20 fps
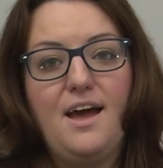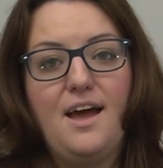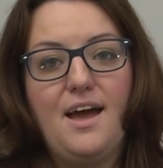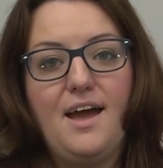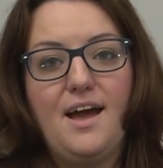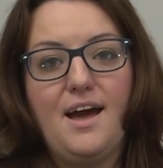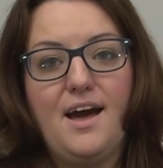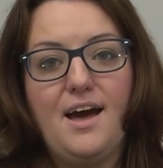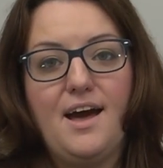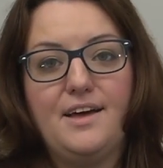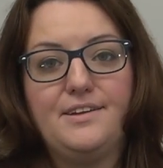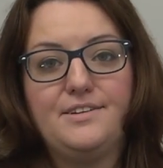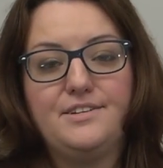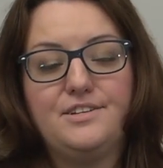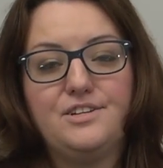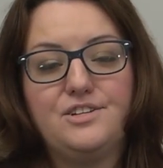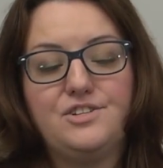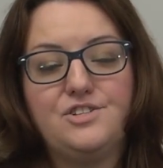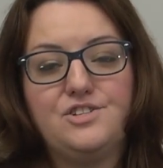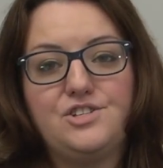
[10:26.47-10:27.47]

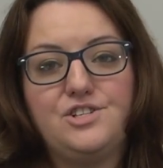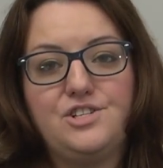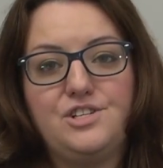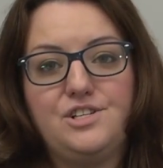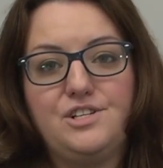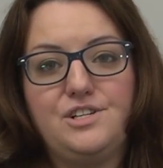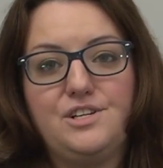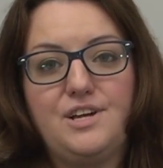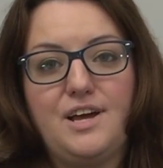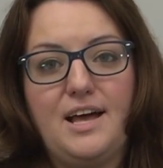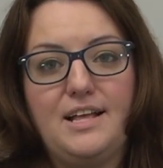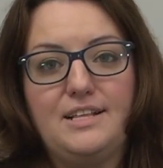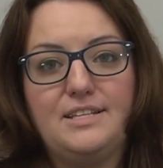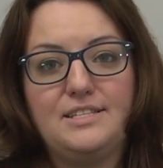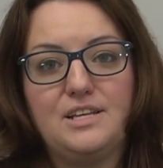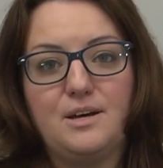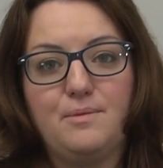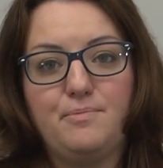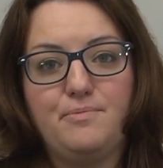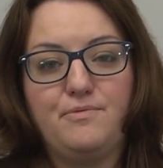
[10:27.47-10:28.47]
and she
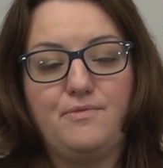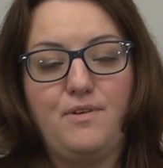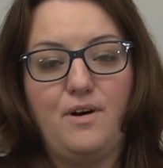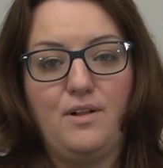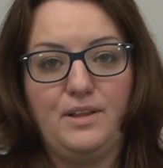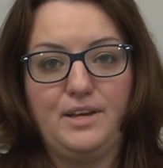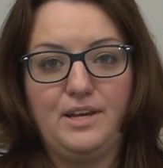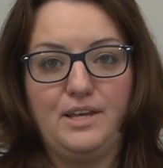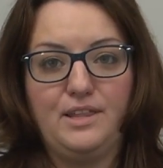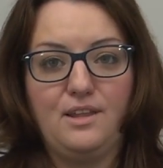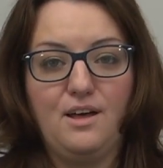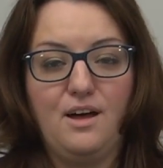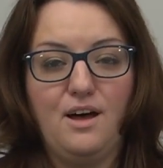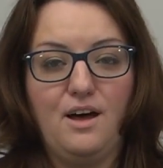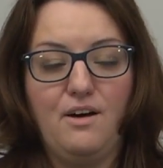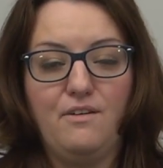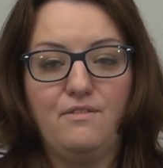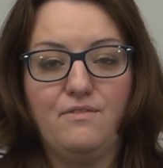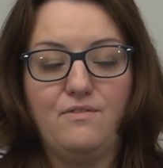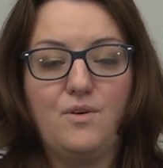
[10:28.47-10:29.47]
ends up falling in
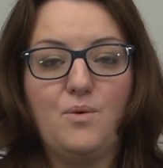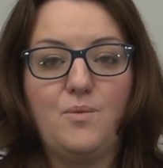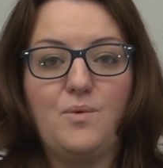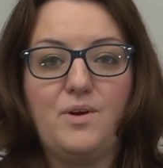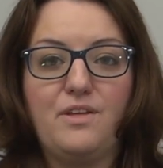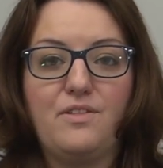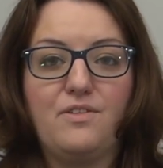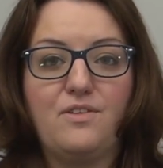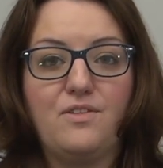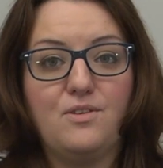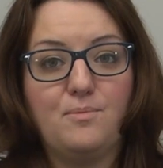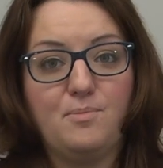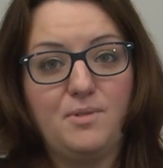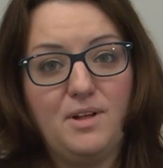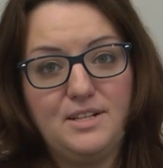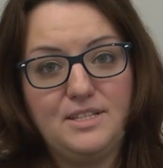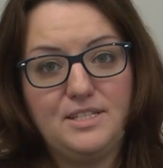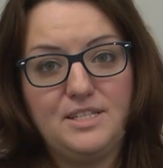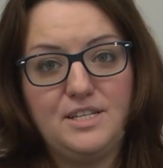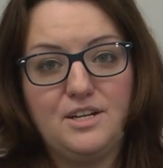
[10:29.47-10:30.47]
love with the
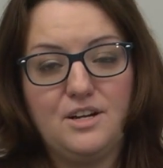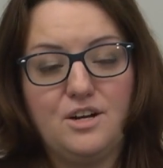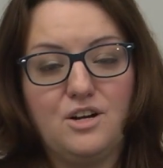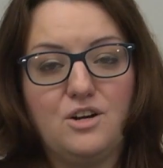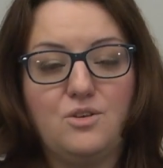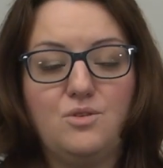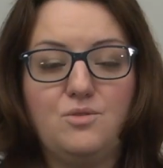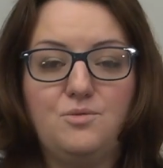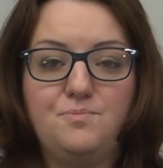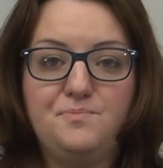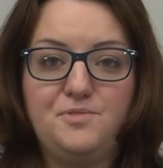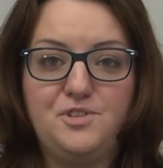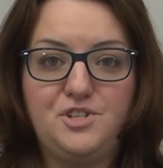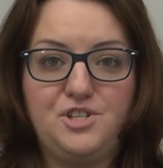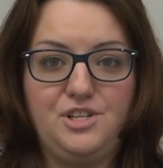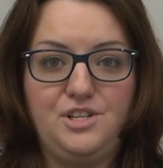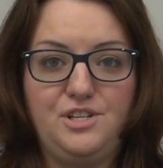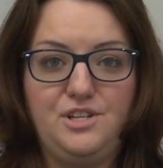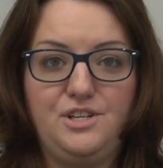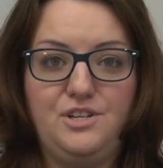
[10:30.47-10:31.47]
Bloodsinger, whom
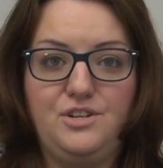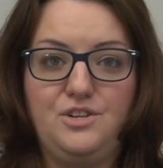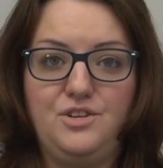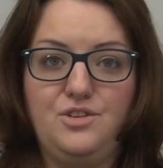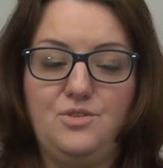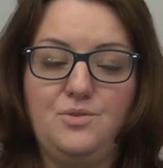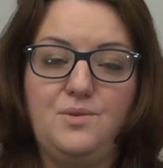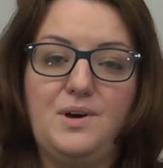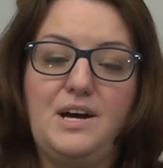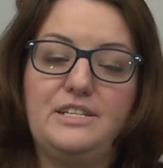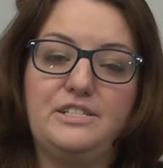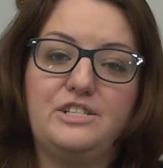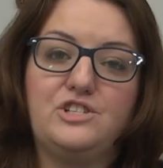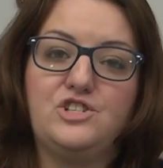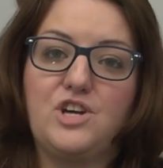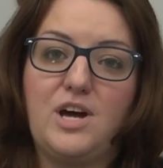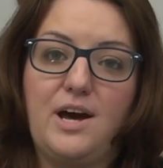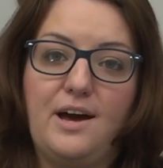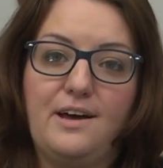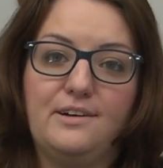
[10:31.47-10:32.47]
she knew as a
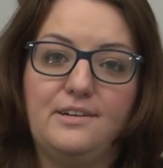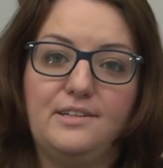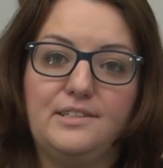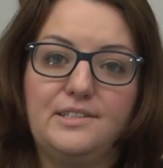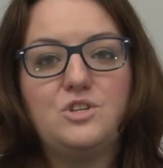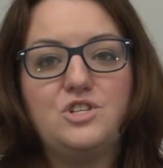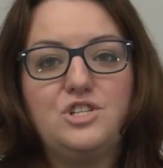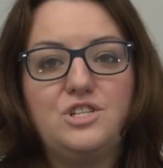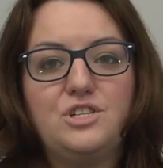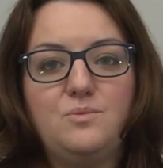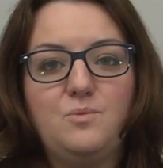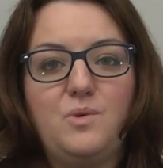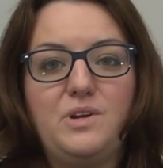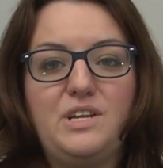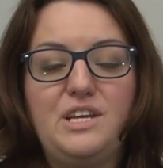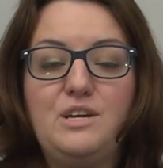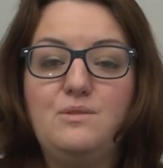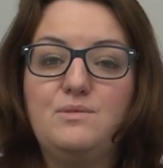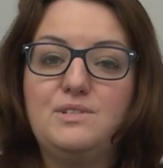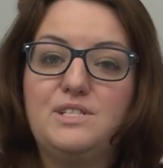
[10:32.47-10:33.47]
child
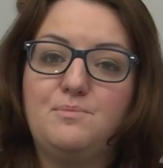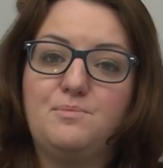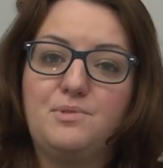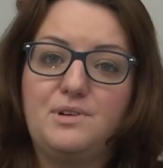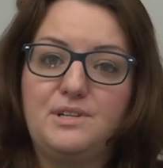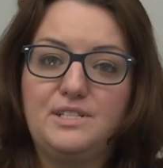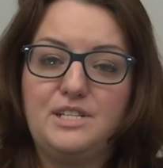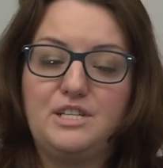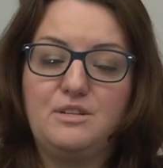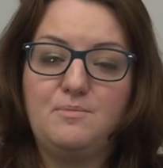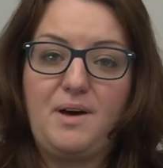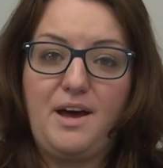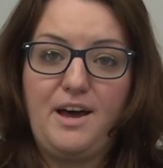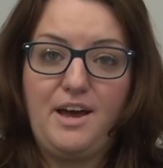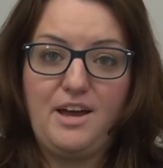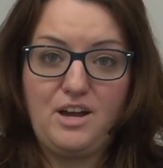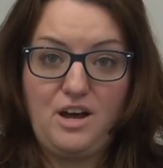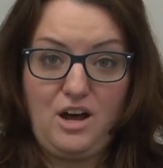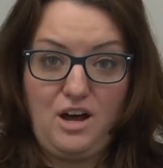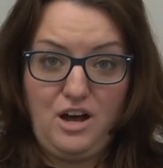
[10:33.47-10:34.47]
when he was imprisoned by